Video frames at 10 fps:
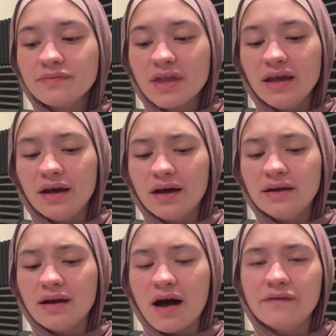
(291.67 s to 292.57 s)

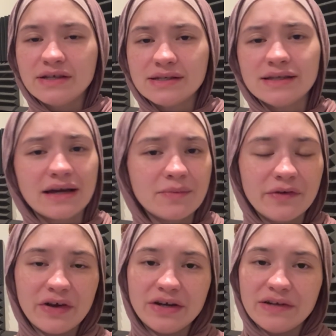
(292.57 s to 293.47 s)
And obviously, like, I'm a
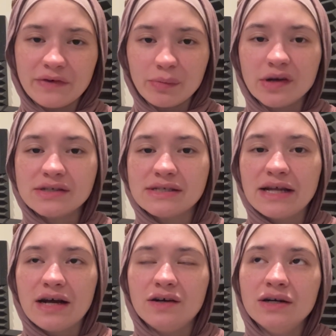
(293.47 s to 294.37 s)
very different person
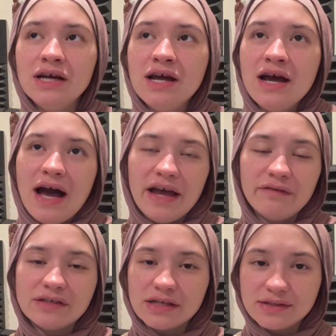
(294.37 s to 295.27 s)
now.
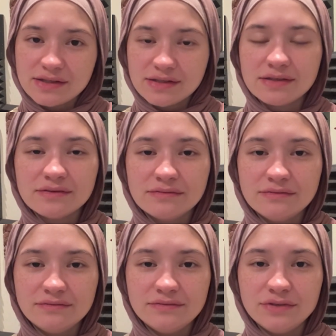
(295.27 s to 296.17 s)
I've since
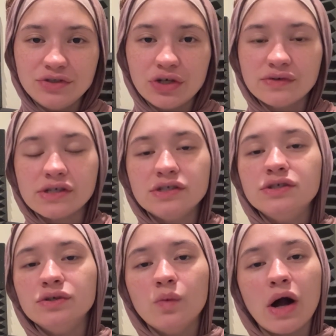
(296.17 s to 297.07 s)
chosen
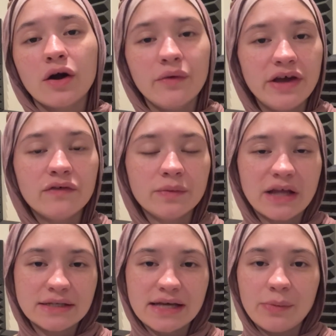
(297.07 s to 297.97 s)
to walk away from
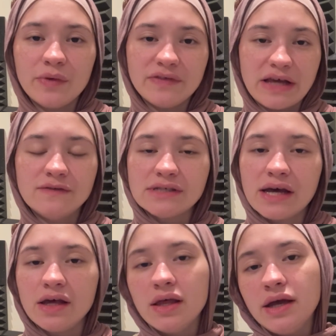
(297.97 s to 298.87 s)
that type of
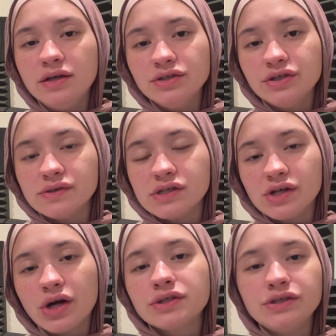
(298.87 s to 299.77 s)
lifestyle and chosen
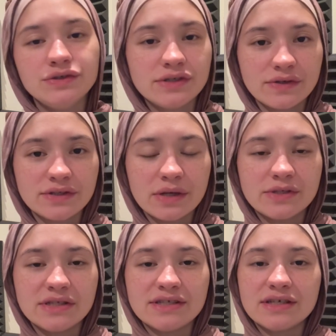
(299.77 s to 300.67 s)
not to use those
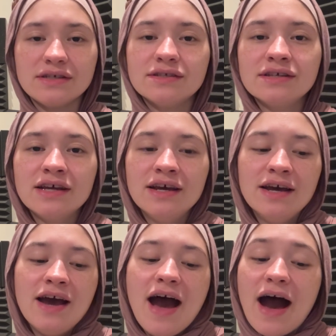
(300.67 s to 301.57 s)
substances.
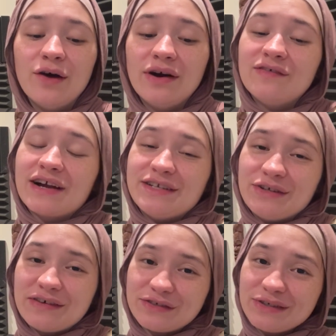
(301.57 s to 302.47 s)
However, I do have to